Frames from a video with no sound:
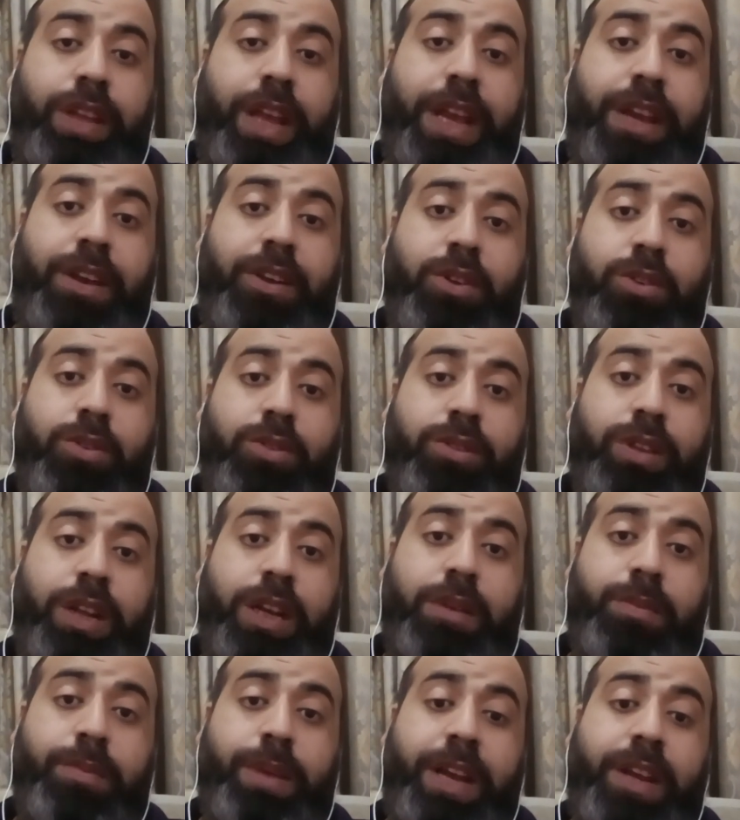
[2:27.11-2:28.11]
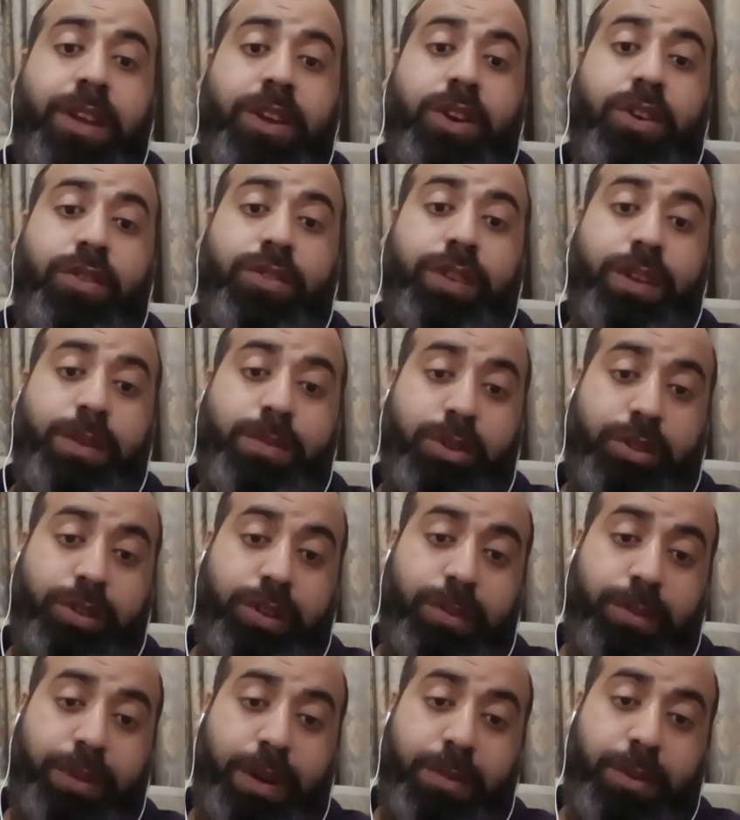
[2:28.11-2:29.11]
they knew that many of the
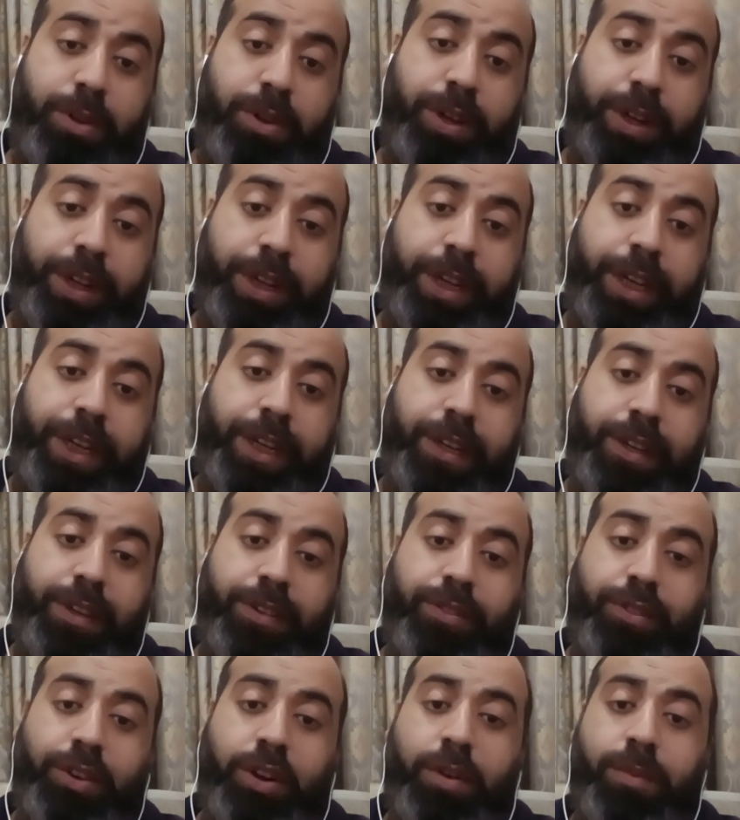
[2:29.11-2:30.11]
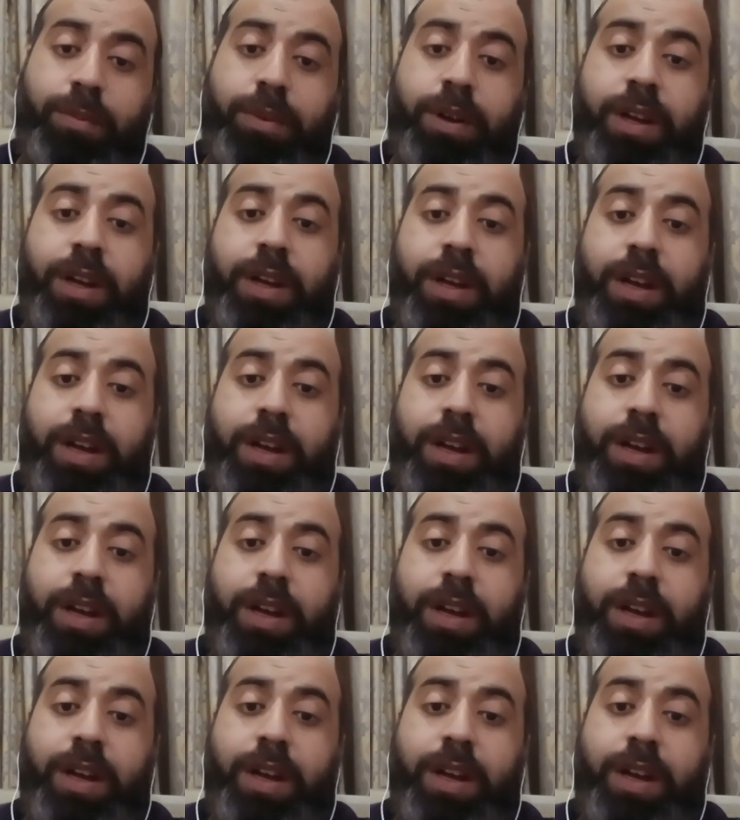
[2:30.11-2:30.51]
Muslim community leaders from